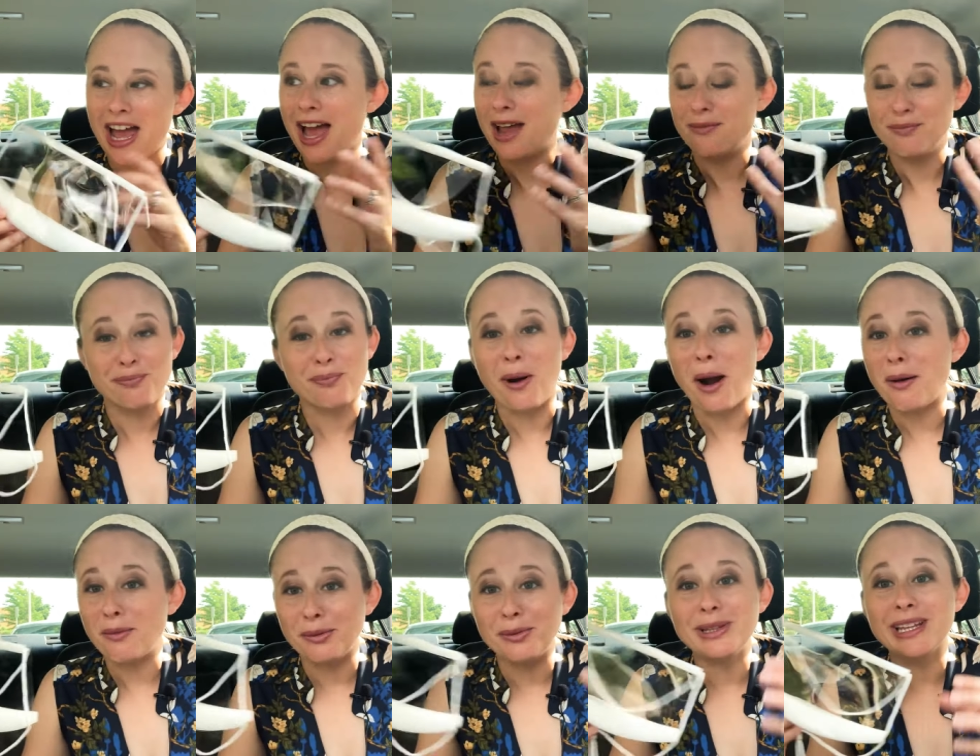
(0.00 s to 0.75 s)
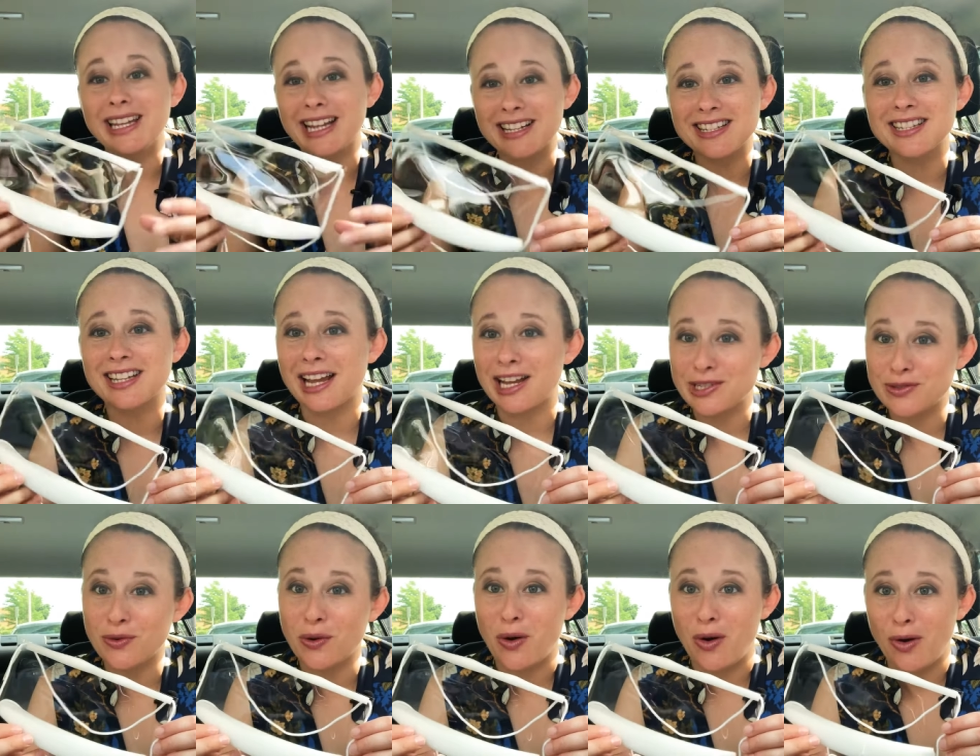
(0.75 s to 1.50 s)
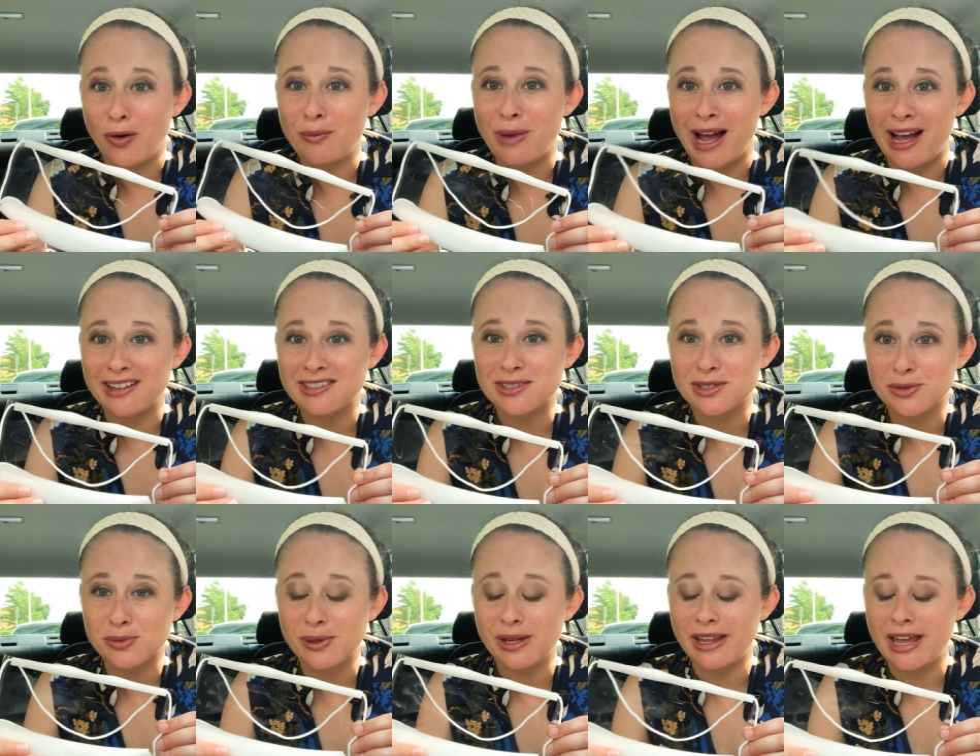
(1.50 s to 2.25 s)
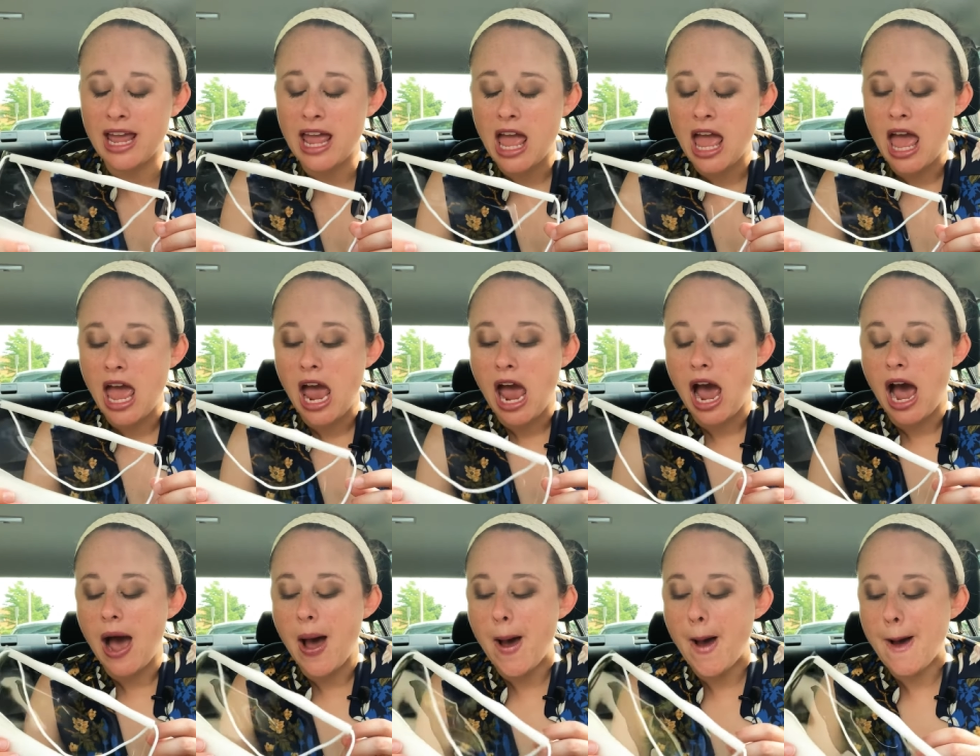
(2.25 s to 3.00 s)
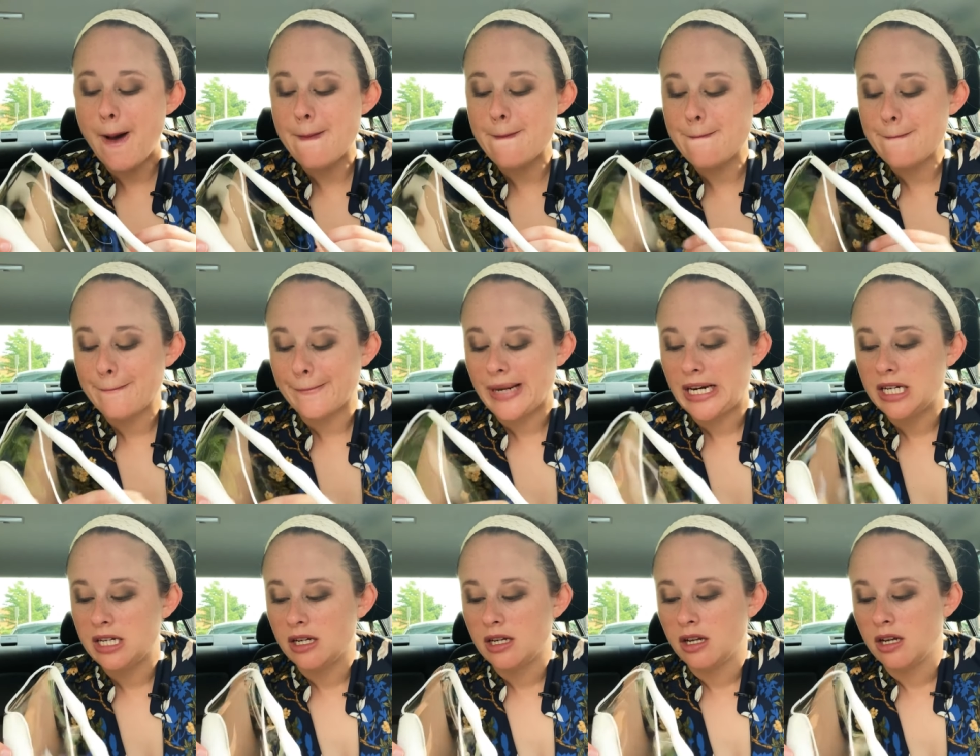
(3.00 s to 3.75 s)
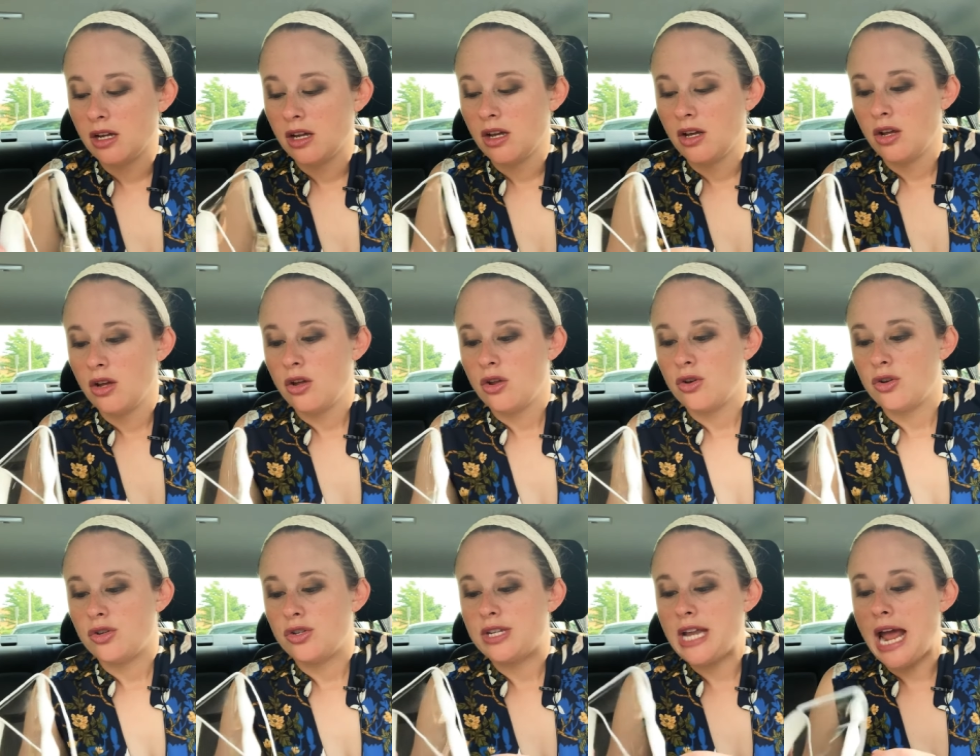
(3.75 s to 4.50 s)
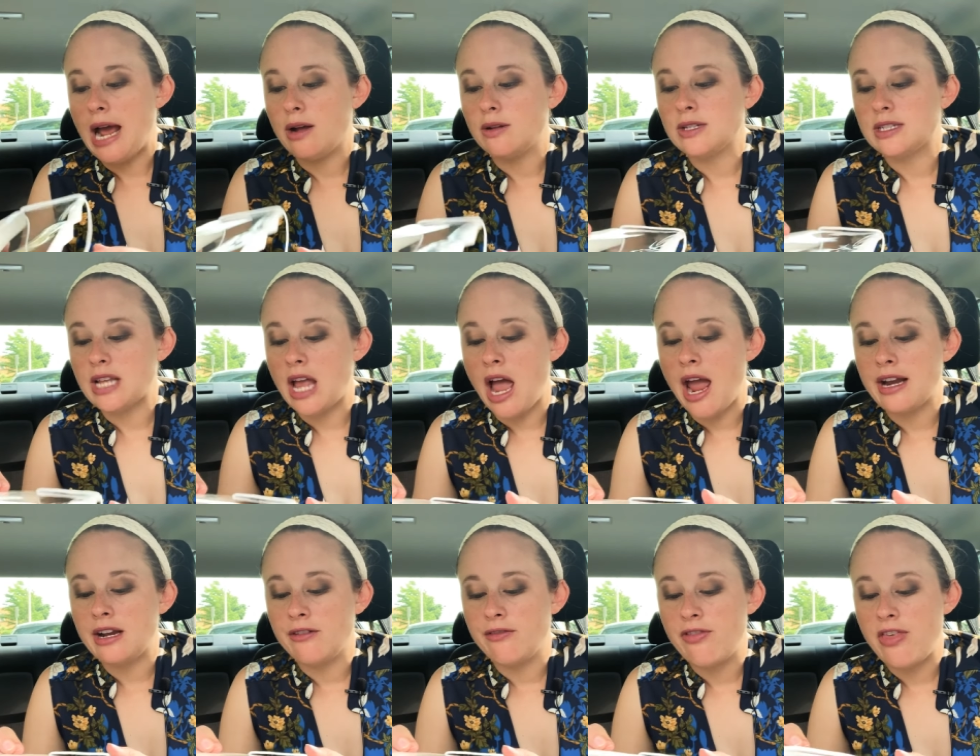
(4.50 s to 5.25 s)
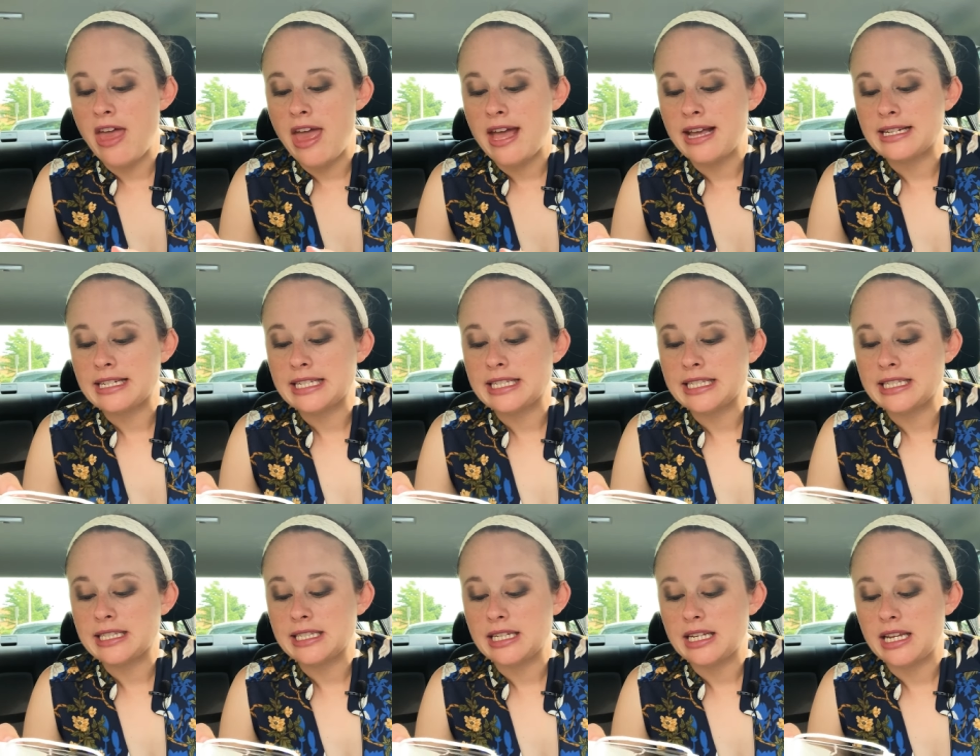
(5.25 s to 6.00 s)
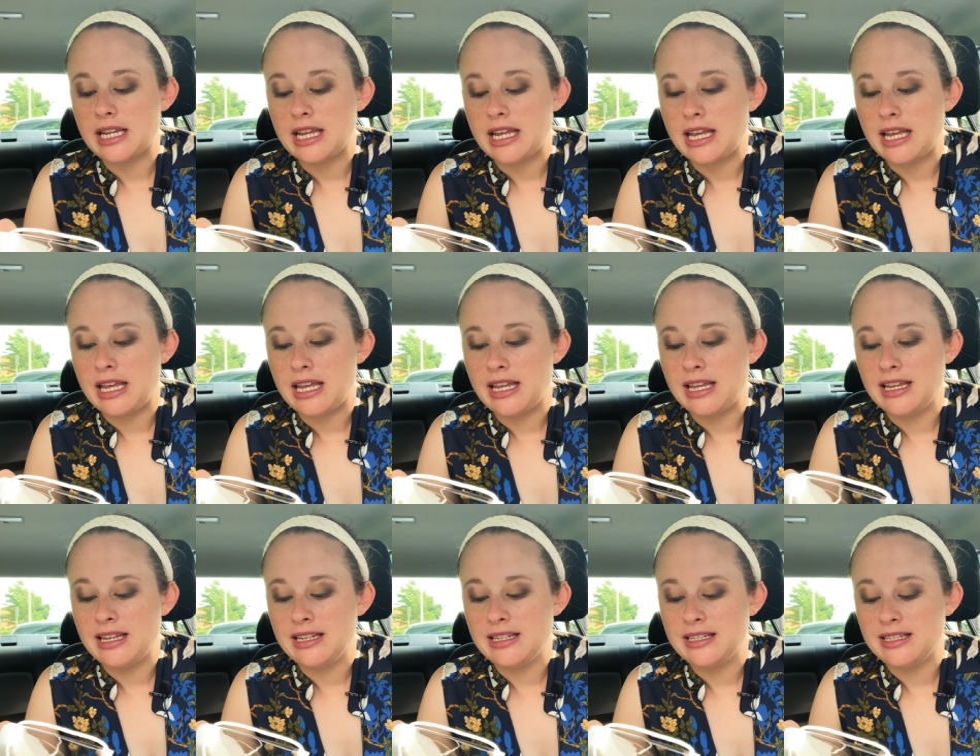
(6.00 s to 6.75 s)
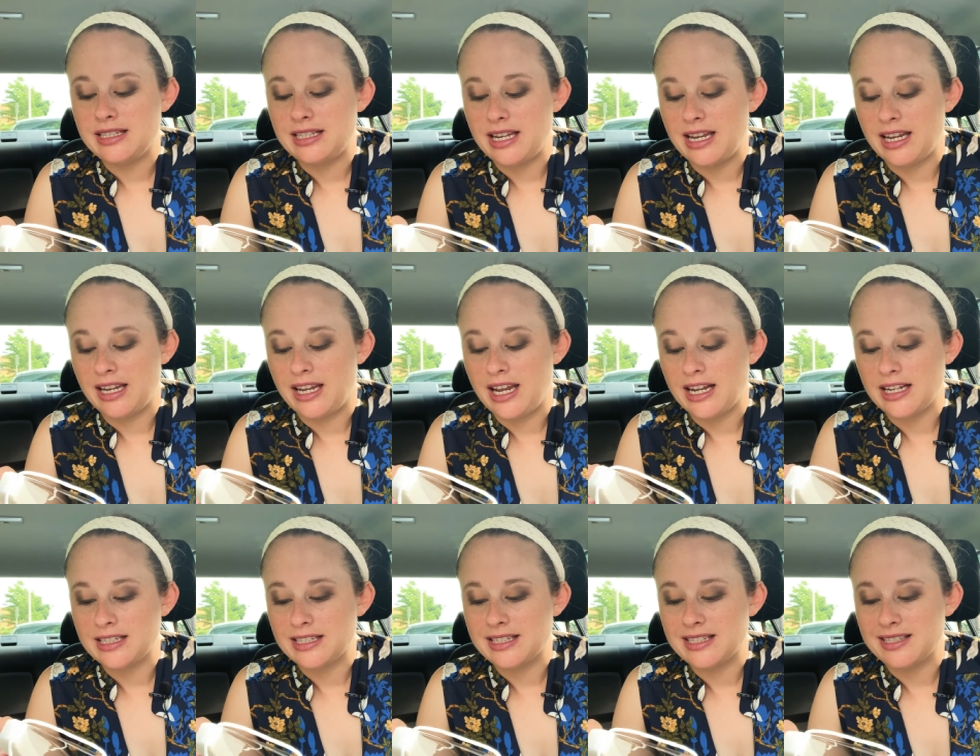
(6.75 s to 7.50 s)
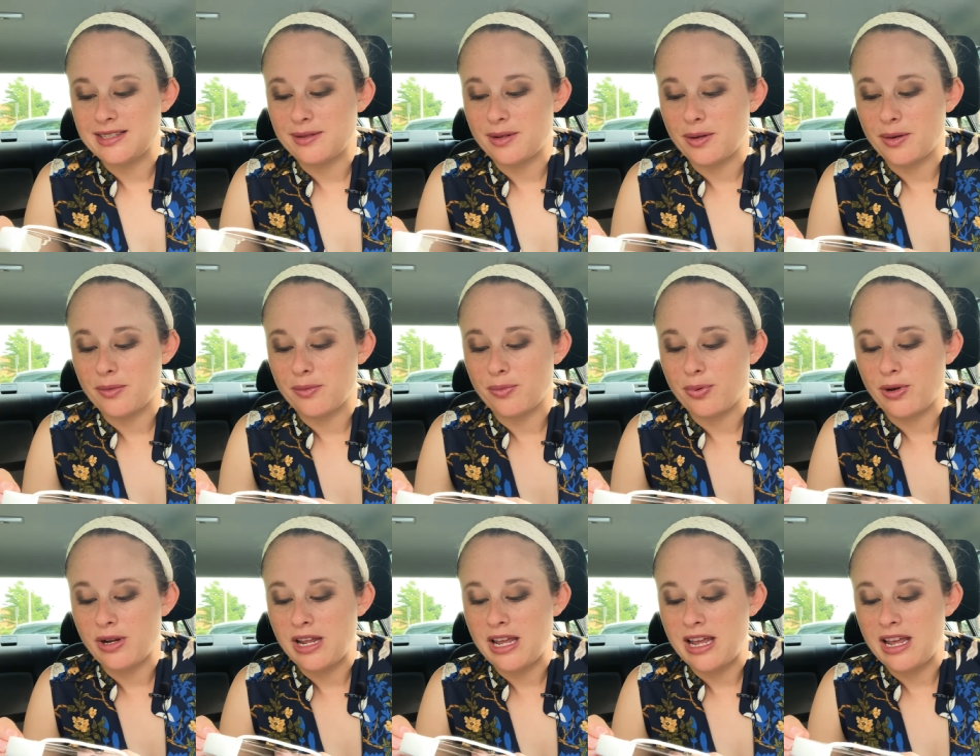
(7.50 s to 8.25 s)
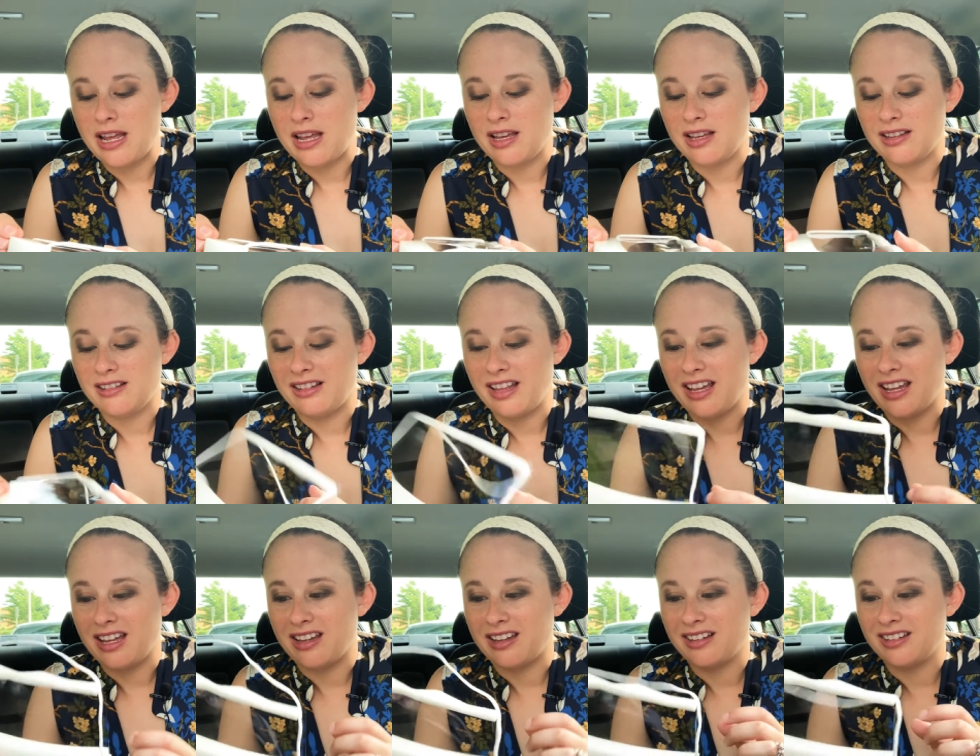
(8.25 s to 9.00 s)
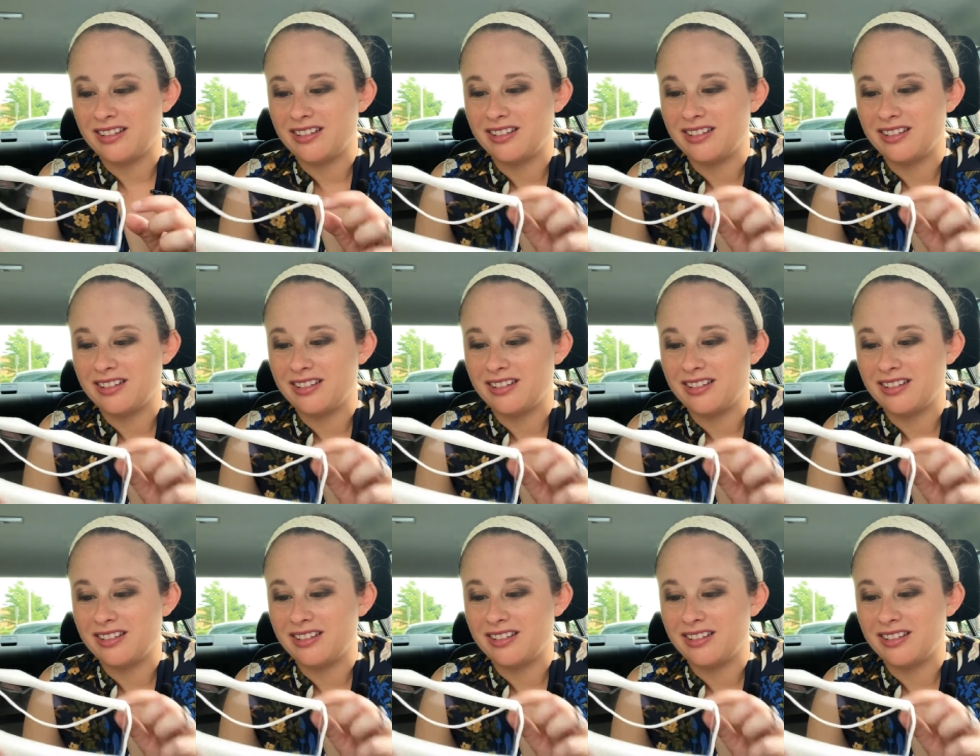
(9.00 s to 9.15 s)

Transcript: and probably that's the case for all masks, really. Um, downside of this is it gets pretty like